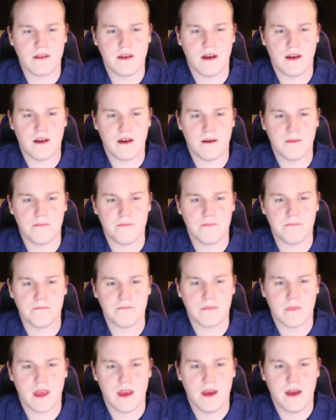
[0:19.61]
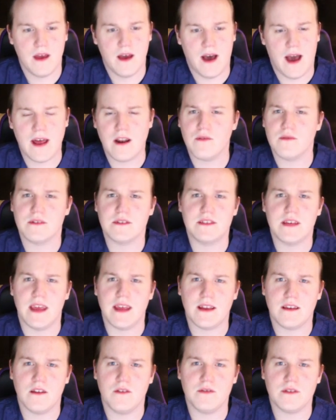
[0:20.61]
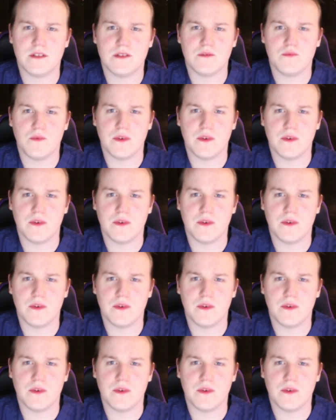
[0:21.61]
I don't take notes,